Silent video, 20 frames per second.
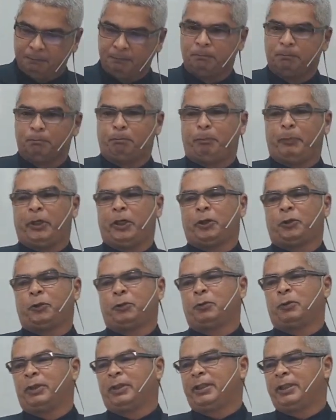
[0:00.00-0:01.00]
And in the
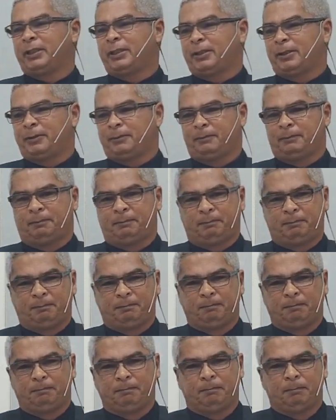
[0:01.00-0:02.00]
moment he was
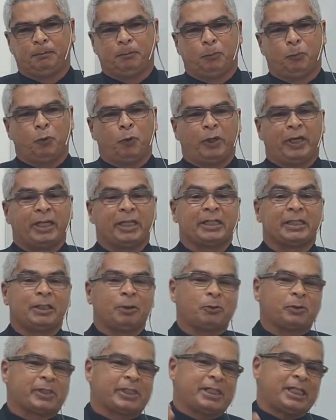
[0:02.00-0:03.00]
crucified, Jesus
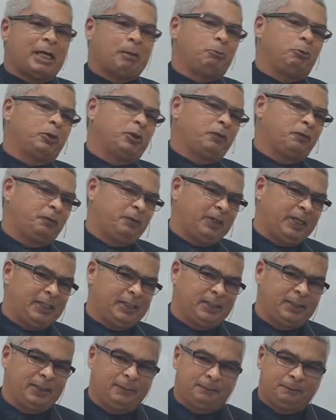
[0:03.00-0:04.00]
said, Forgive them
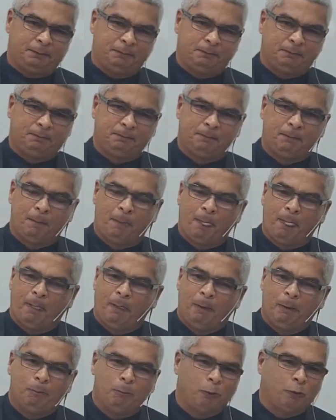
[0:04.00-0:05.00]
because they don't know what
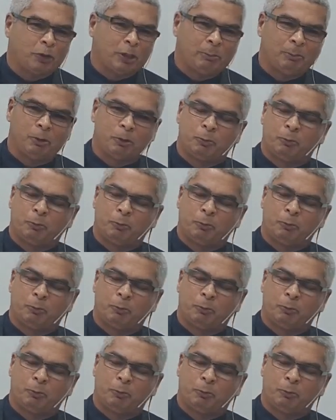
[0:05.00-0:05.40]
they're doing.